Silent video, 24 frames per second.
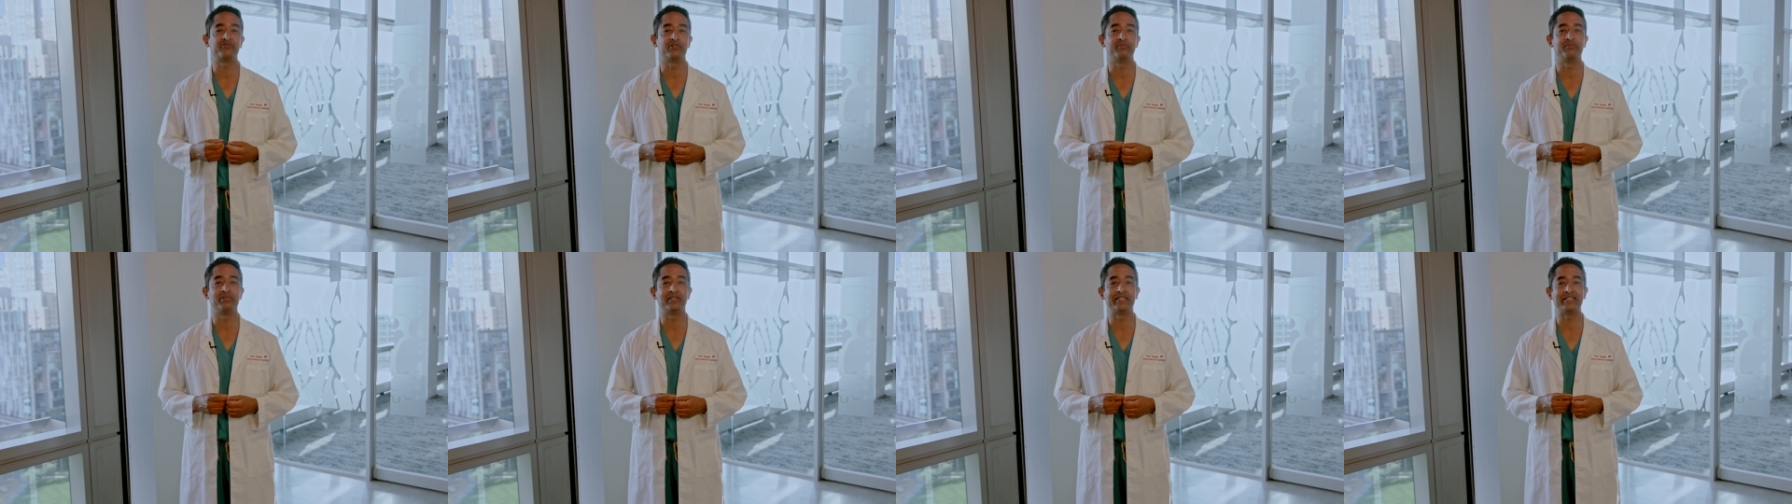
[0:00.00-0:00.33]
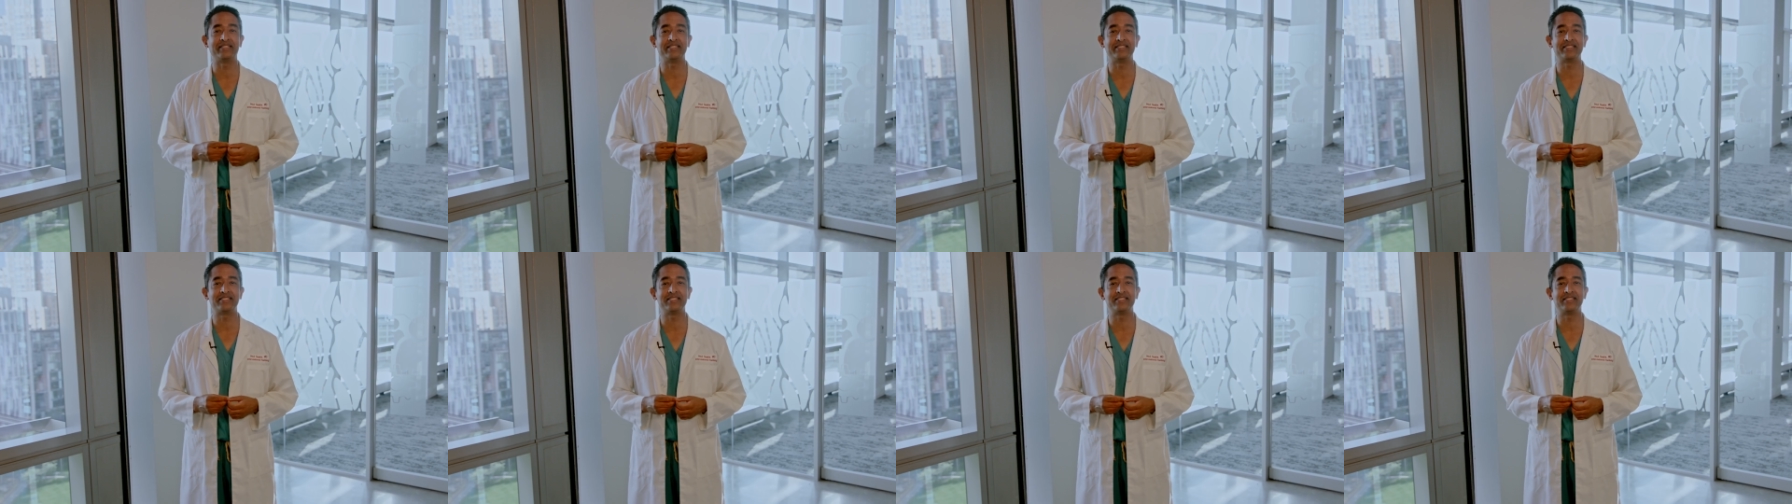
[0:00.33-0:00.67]
from
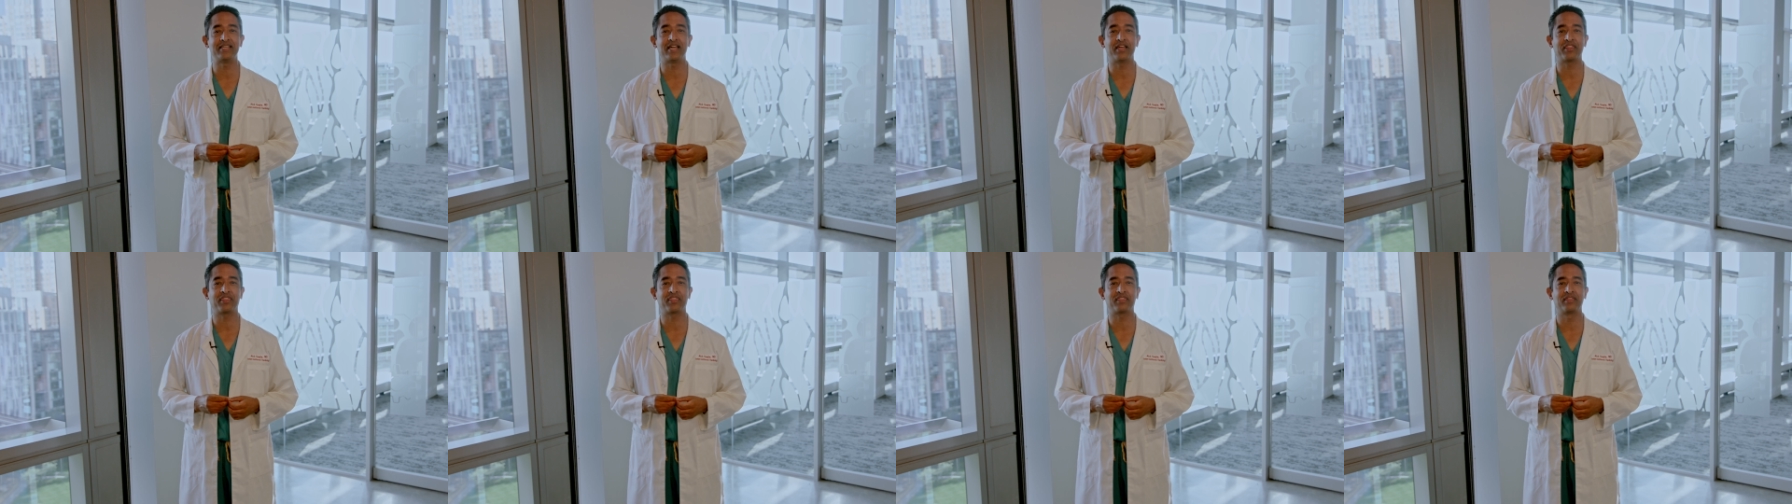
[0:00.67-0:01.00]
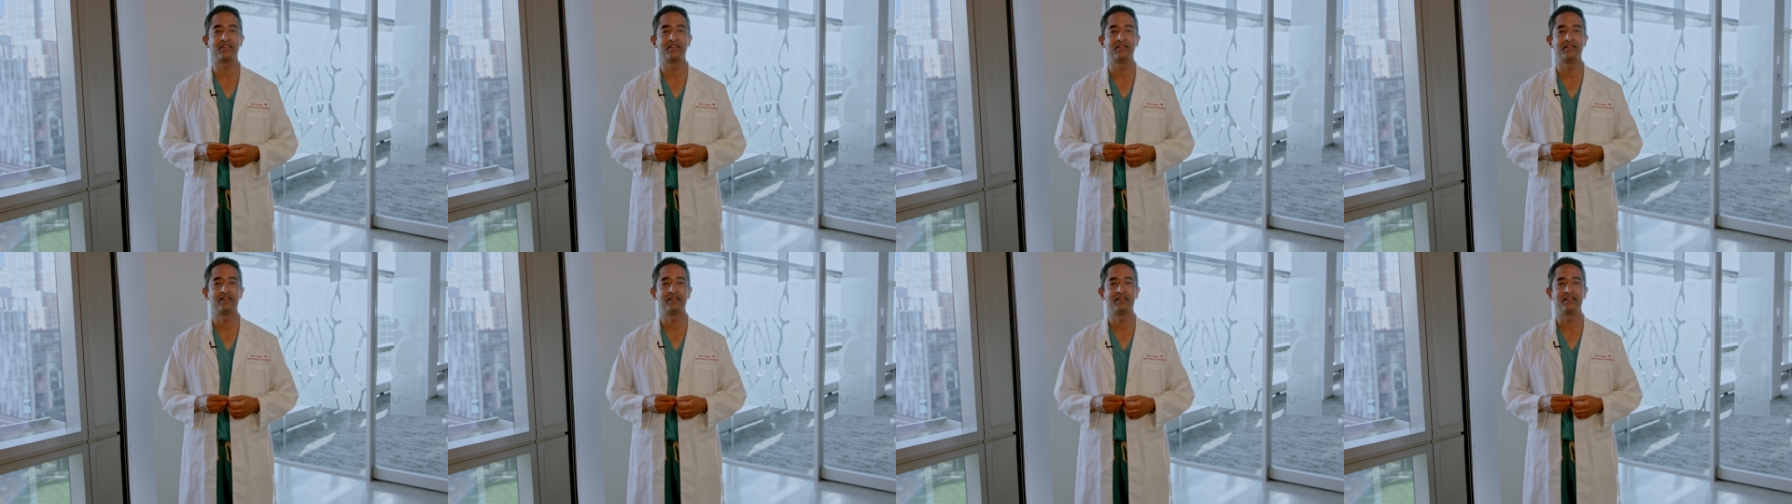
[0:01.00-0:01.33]
bleeding to death,
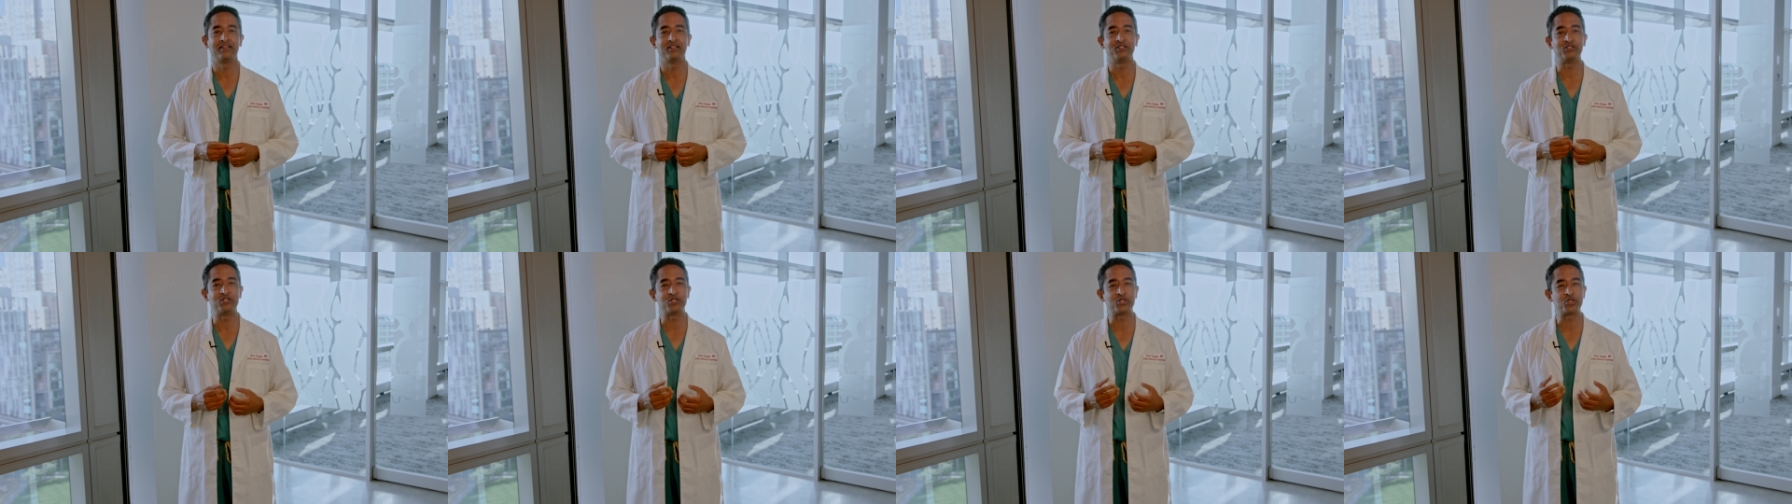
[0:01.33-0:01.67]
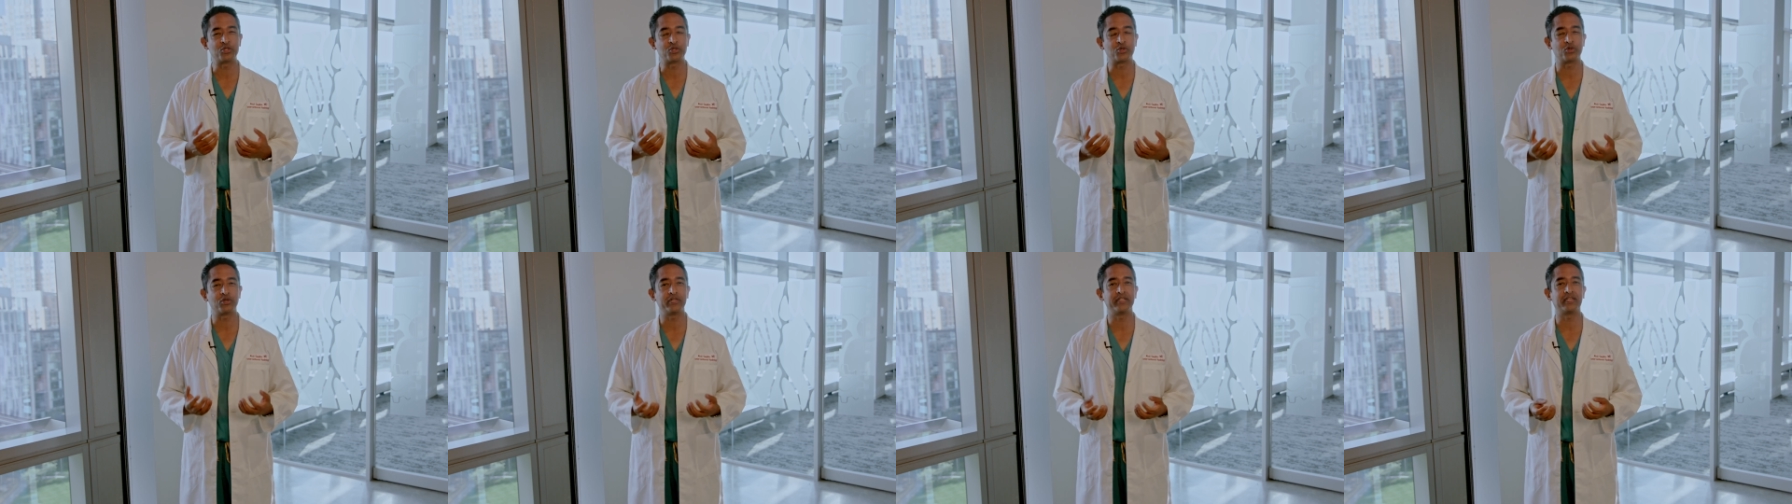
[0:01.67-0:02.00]

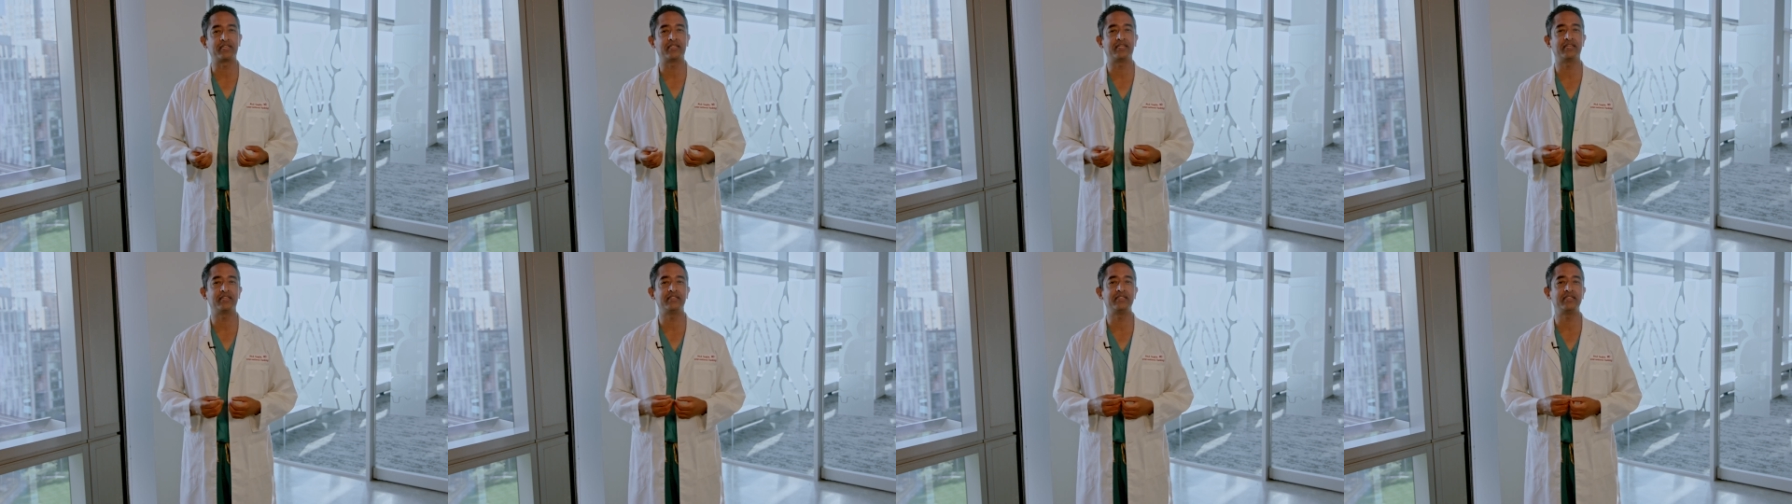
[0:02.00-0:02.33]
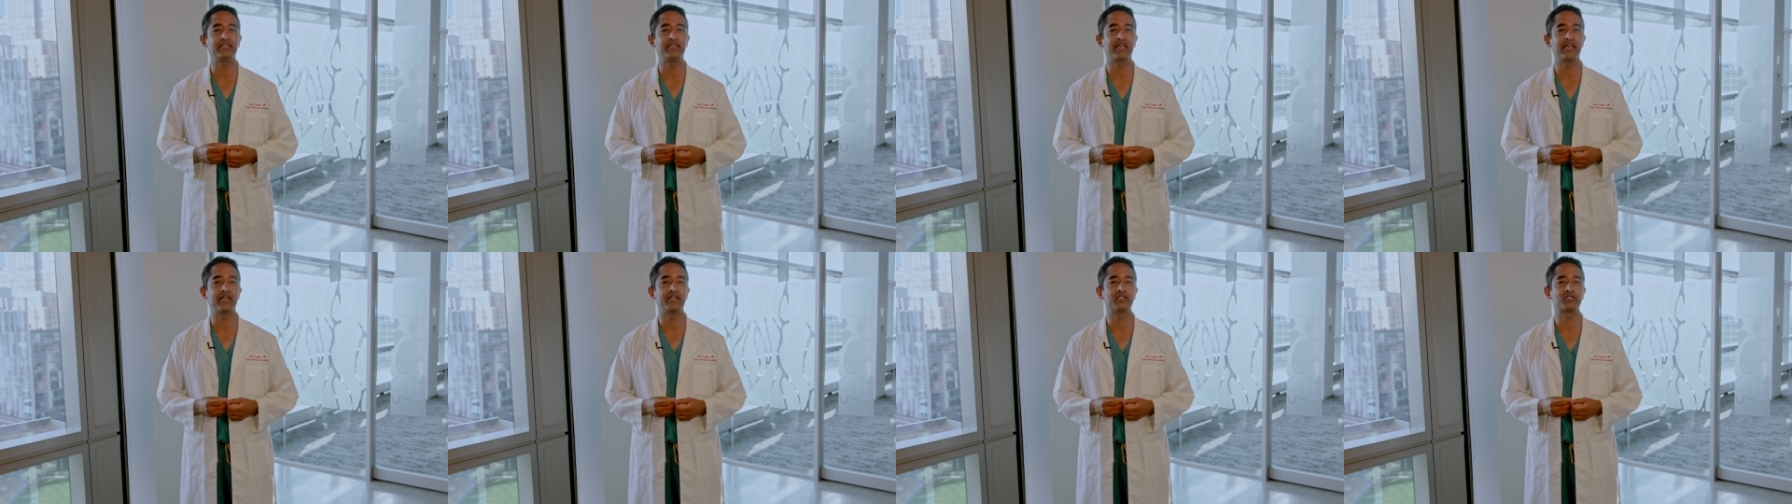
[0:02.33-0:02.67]
destroy a
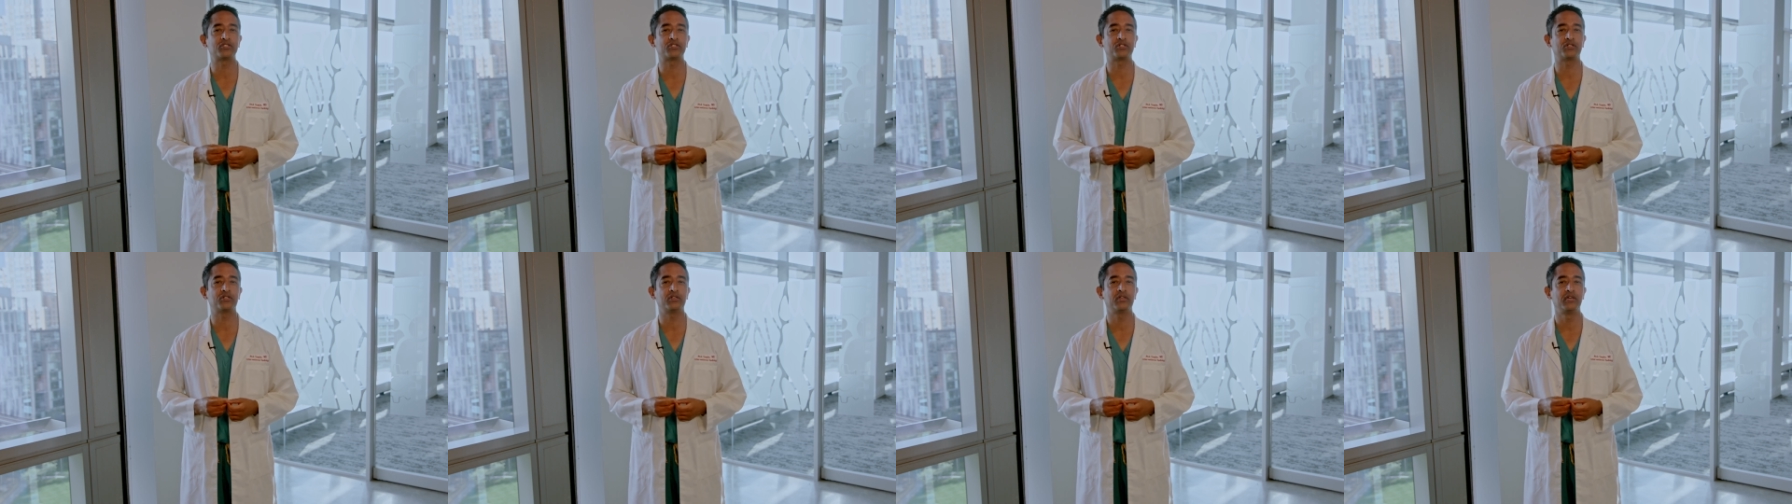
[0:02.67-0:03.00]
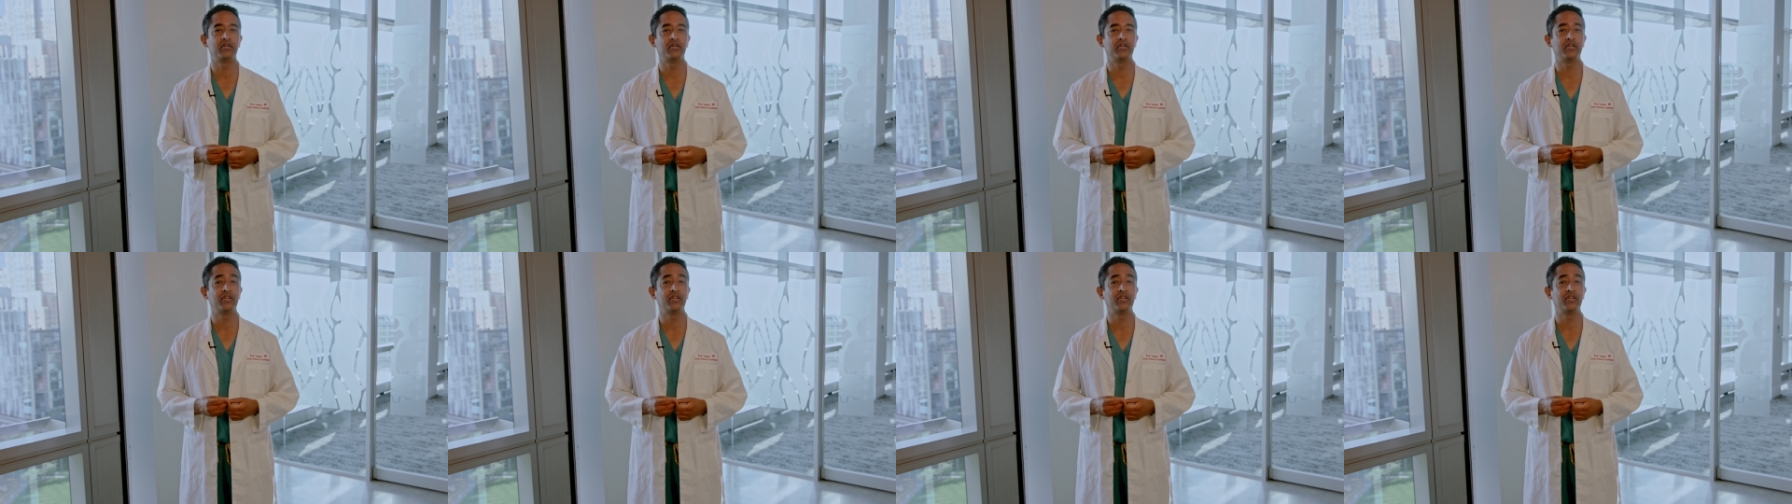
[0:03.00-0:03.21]
kidney cancer,